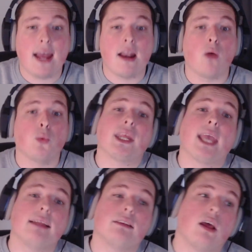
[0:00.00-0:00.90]
and I would
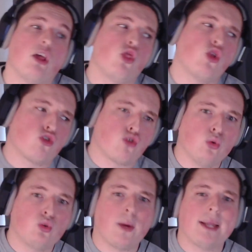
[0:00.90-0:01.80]
get the
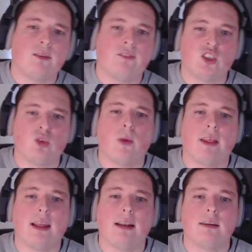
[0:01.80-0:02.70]
cruiserweight division
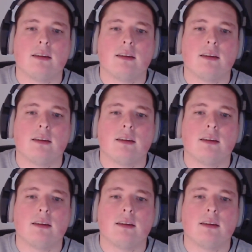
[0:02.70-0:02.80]
with it.